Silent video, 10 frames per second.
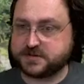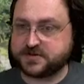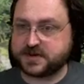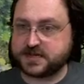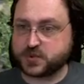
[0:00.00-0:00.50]

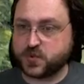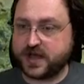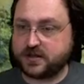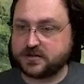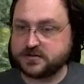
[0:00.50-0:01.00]
ability as
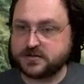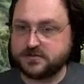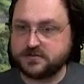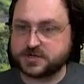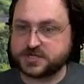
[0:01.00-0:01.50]
well,
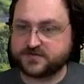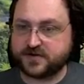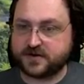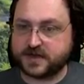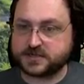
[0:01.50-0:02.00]
which is
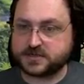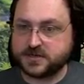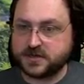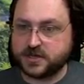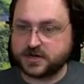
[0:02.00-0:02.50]
very nice.
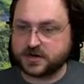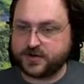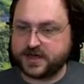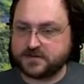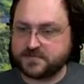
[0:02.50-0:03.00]
You're going to
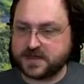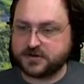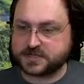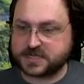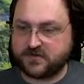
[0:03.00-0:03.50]
go ahead and mend
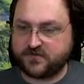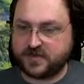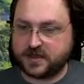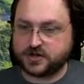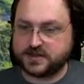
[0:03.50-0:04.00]
yourself
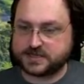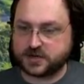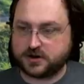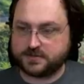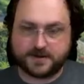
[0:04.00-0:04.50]
into this
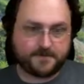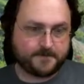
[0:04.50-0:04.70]
army.